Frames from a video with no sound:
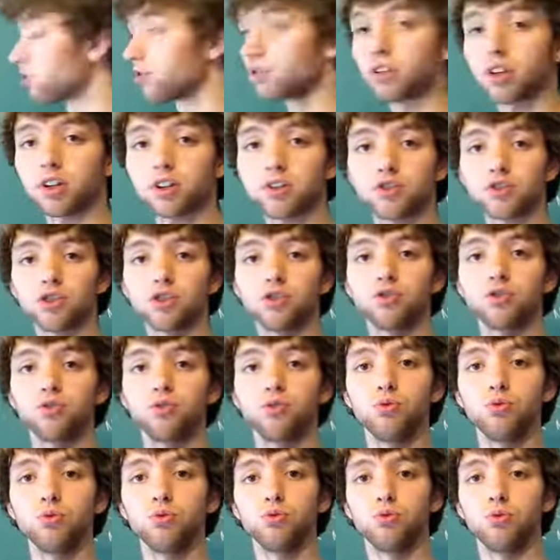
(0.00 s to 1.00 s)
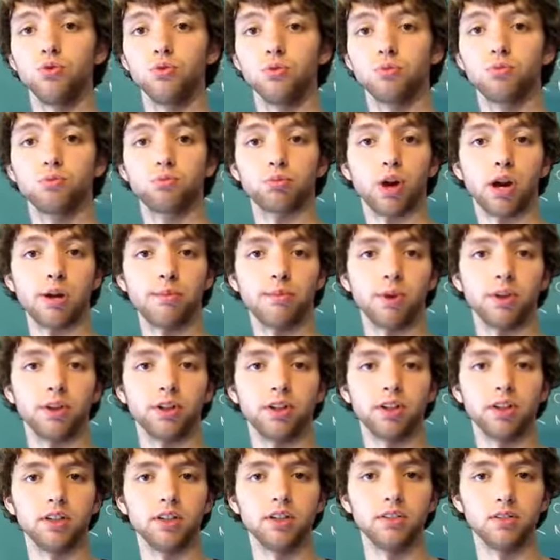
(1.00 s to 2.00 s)
introduction to primary
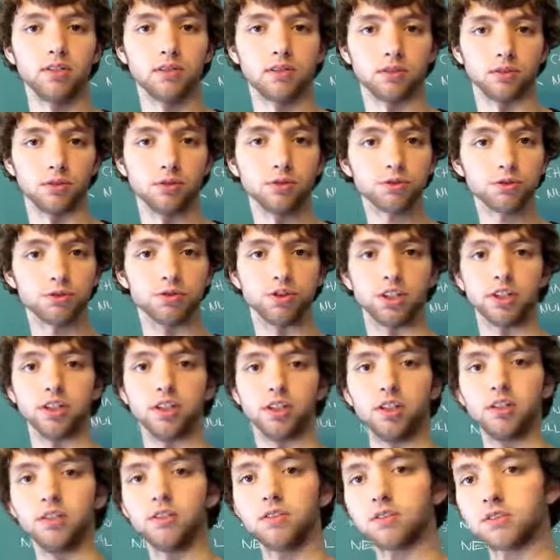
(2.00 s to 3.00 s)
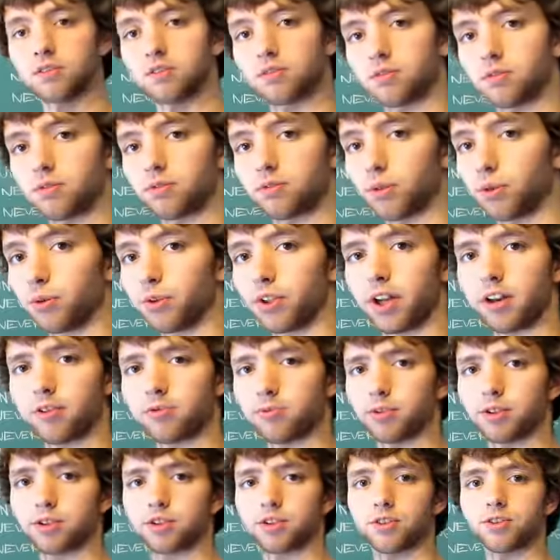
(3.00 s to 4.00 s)
keys and alternate keys. Don't really
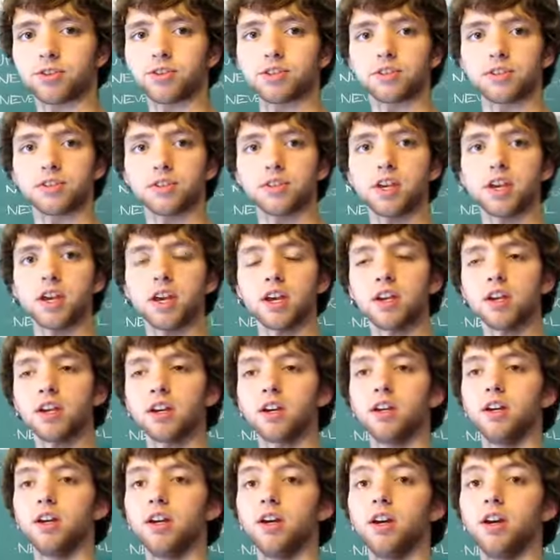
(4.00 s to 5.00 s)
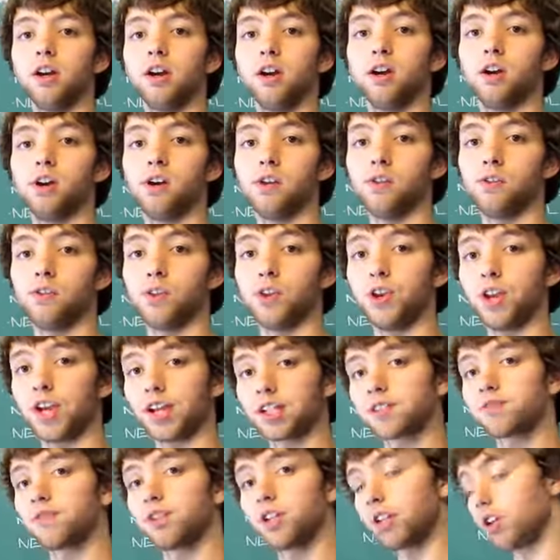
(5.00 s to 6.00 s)
have much else to say. The
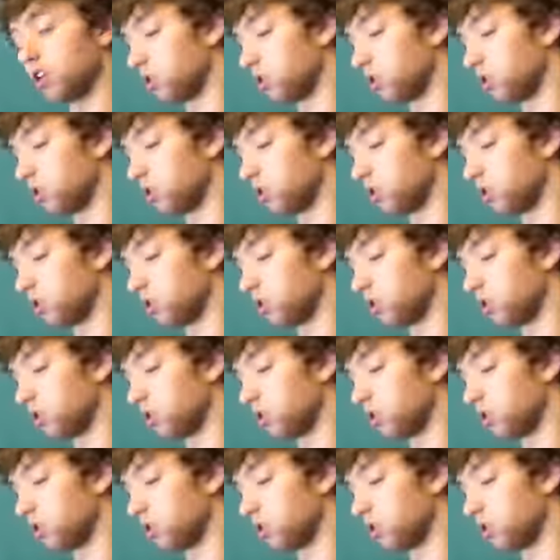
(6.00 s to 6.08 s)
next